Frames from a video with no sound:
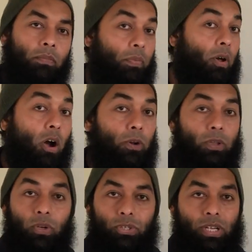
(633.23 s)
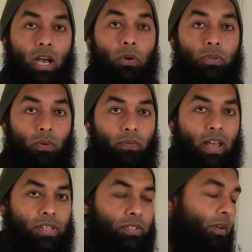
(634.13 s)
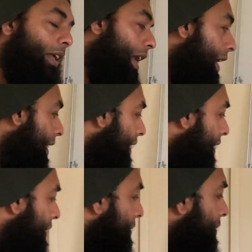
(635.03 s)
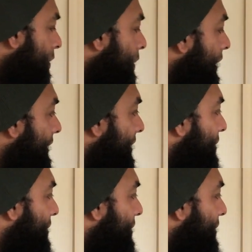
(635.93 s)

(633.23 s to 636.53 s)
north or south or west, okay? So the